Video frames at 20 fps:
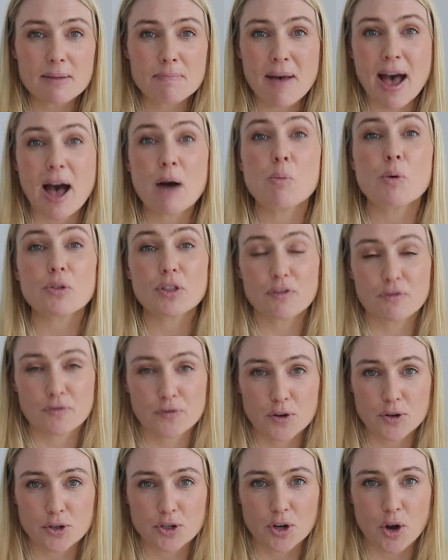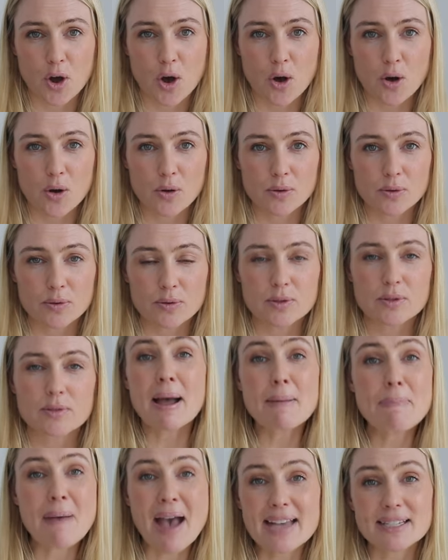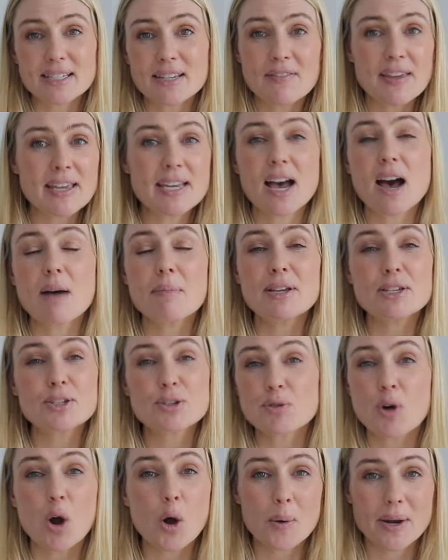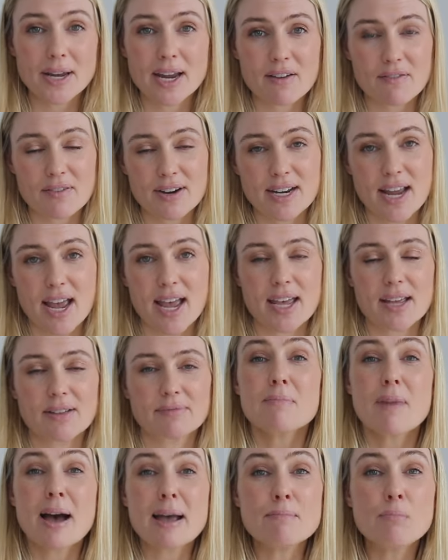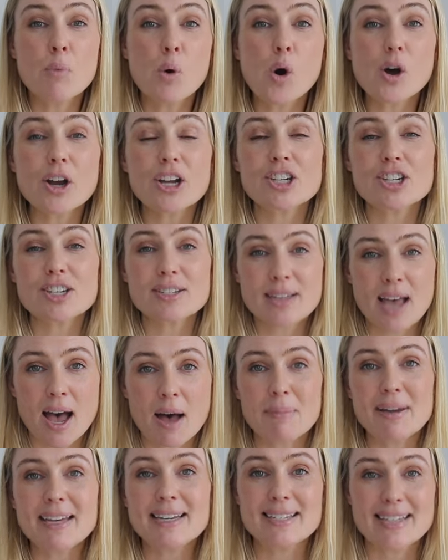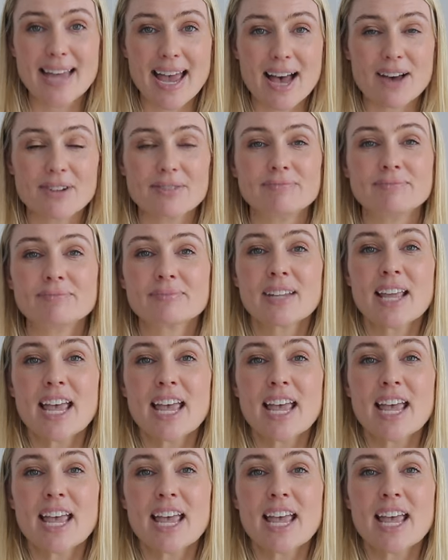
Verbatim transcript: about what the future holds. My passive income is growing every day. My mortgage is coming down.